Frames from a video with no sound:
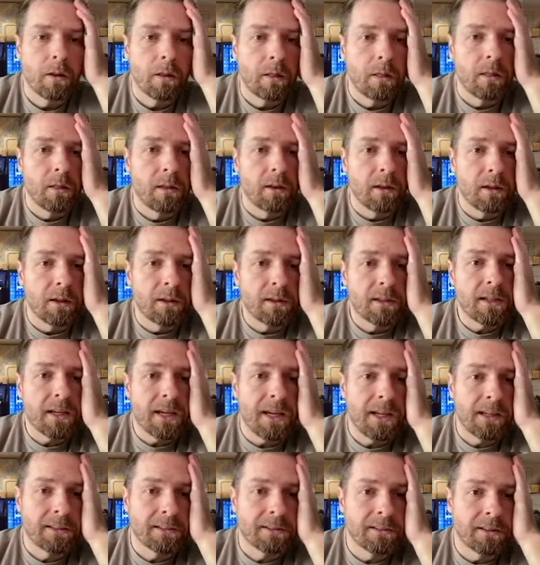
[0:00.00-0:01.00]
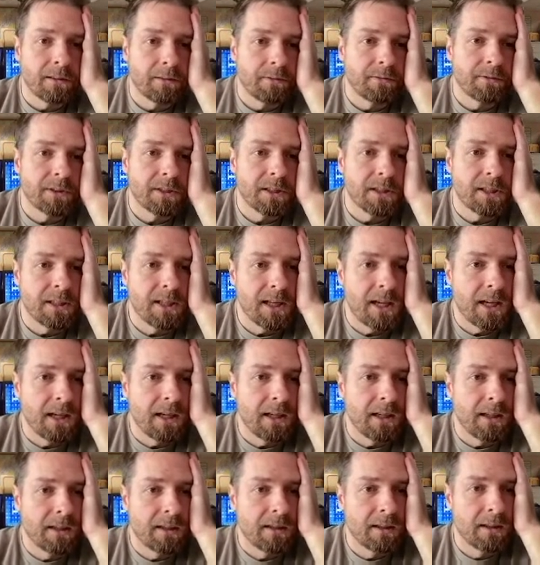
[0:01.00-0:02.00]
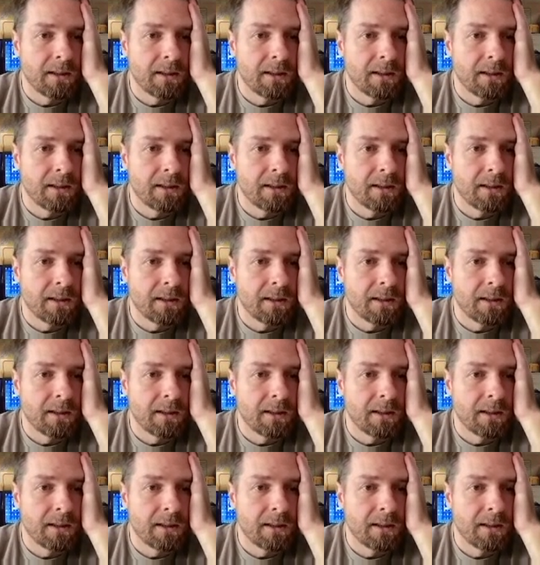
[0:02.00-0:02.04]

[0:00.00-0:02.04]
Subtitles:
the text of today.